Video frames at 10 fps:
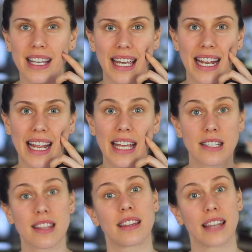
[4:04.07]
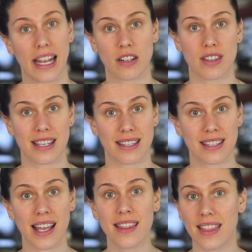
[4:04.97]
getting into the layers of the
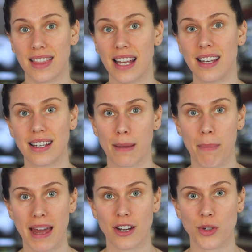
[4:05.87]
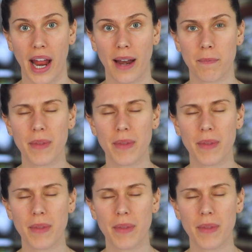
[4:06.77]
skin that they need to penetrate.